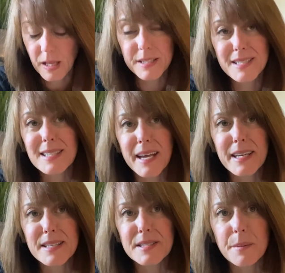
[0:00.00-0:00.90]

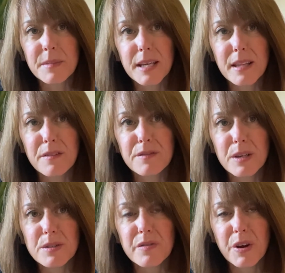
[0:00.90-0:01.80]
deciding something that
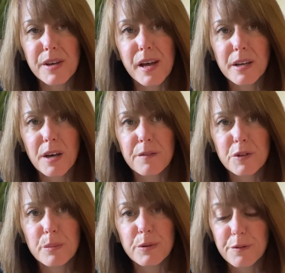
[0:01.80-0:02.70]
feels very
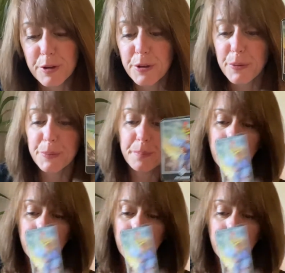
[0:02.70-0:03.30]
uncomfortable for you.